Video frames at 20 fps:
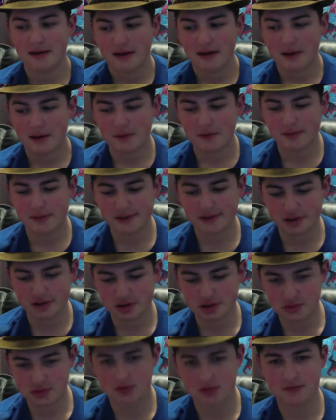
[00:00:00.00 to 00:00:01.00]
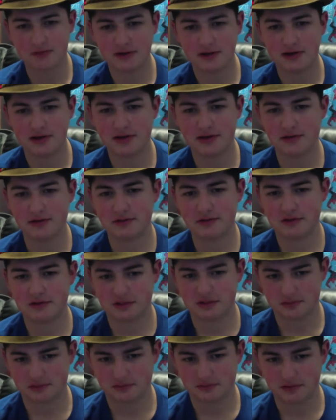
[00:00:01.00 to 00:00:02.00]
I want to make shorter videos that
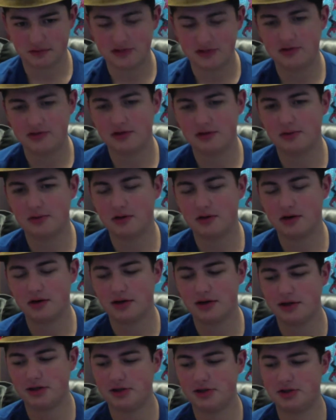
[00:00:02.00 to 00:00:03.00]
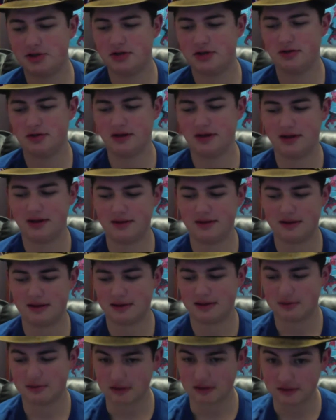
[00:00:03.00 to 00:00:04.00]
are easier to watch and that
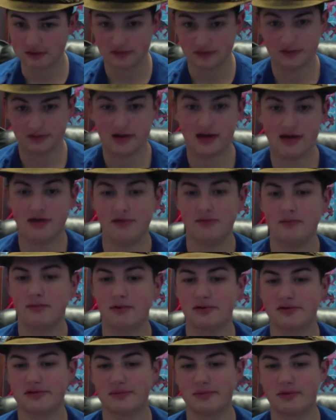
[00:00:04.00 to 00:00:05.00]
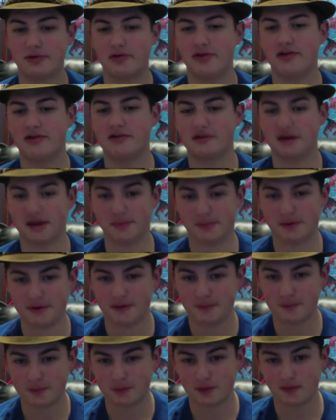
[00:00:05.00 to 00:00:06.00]
are easier to edit, most importantly, so I can put
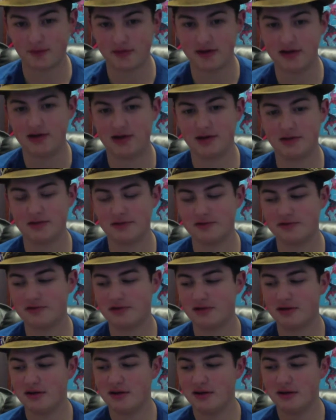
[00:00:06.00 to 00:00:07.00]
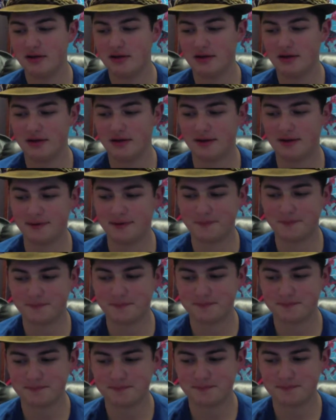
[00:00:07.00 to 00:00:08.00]
out more videos. Um,
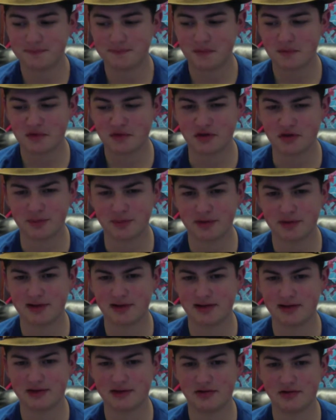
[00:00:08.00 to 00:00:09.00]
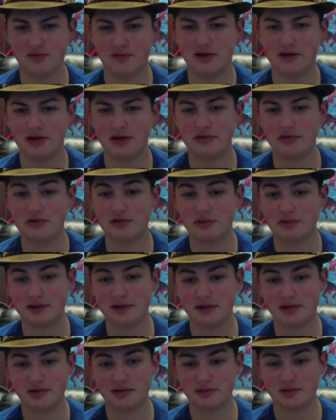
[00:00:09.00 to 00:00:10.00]
so I could put out like two videos in a
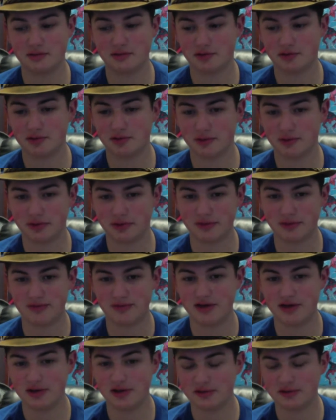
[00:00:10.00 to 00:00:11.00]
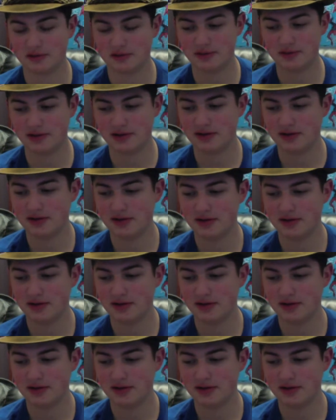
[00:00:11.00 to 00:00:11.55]
week, or two or three videos in a week,